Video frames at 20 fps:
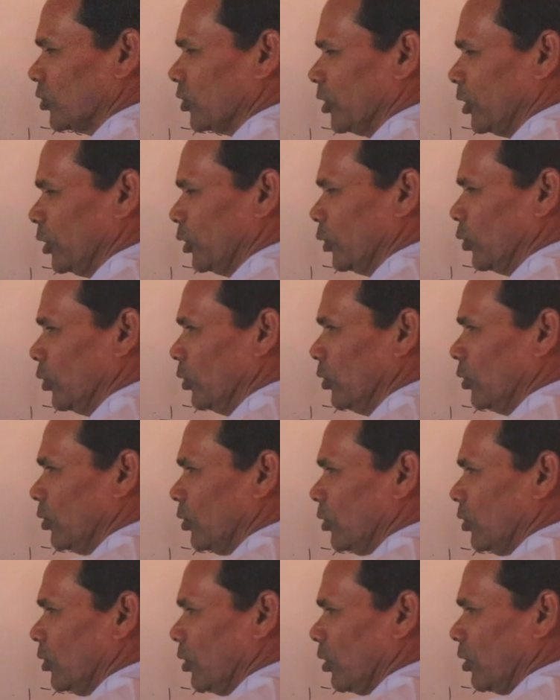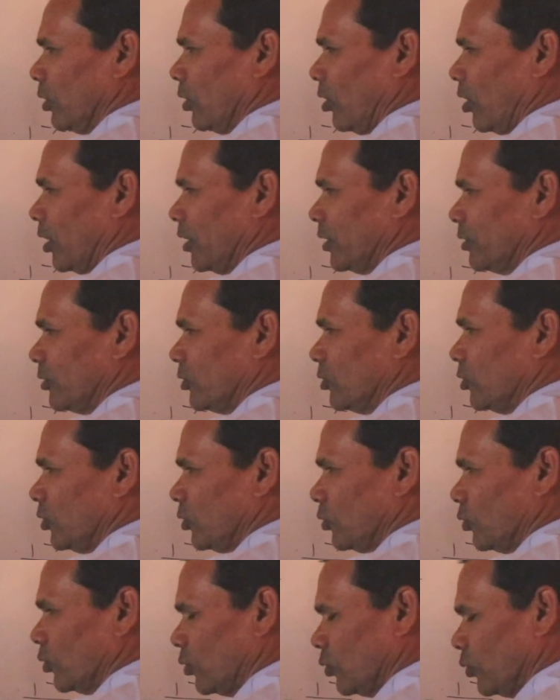0, not
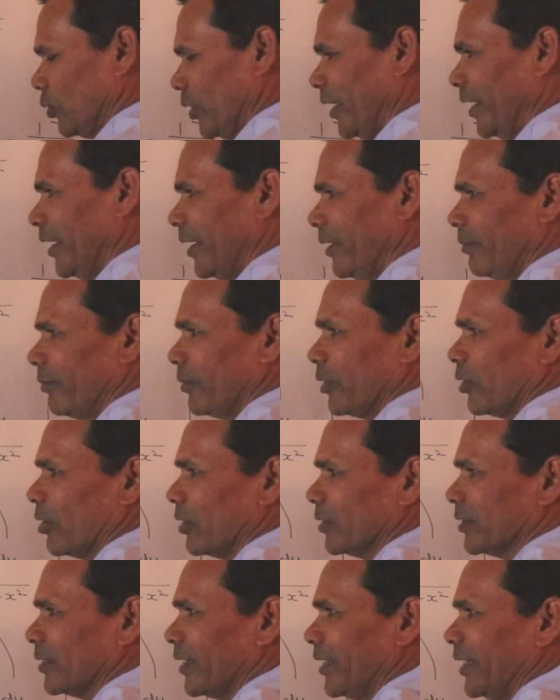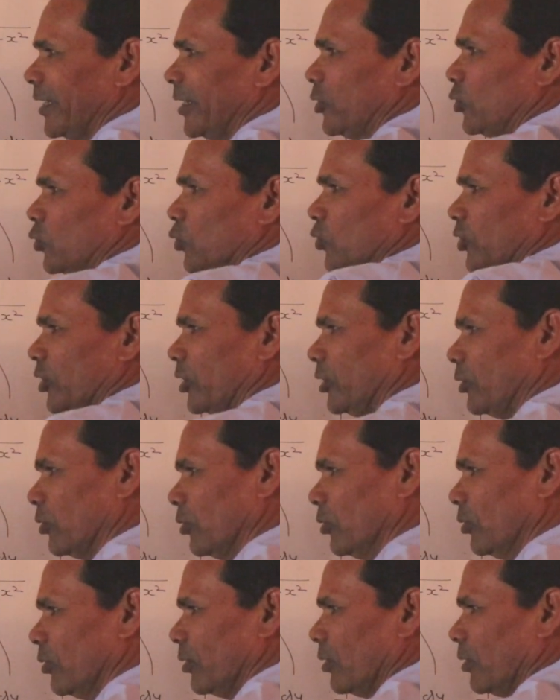0 to a, because a to
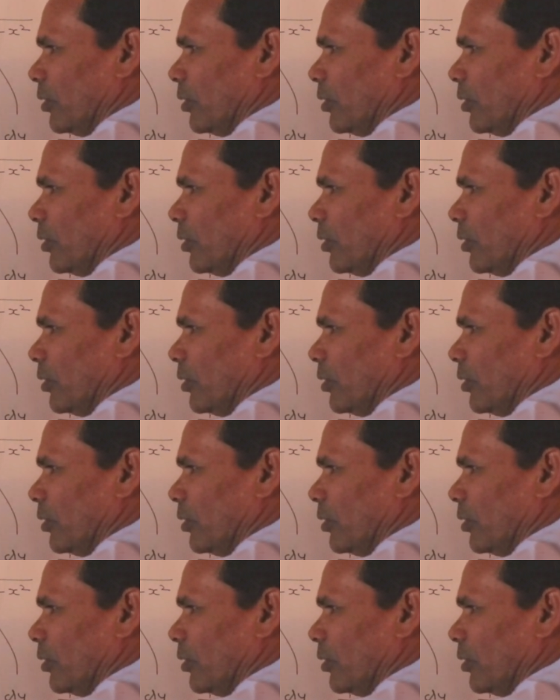0,